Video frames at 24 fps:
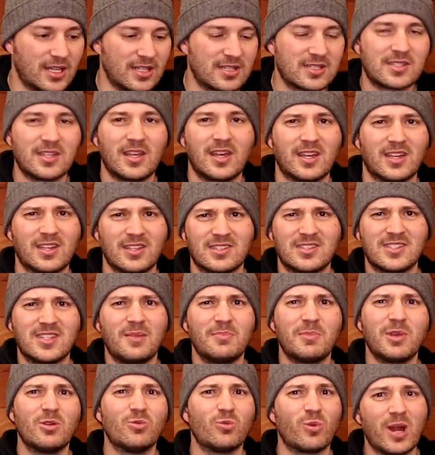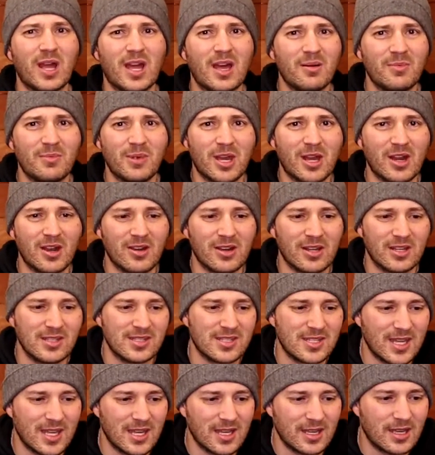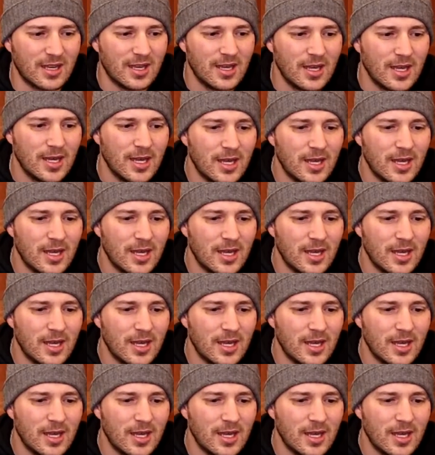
It's like a semi-ram air intake.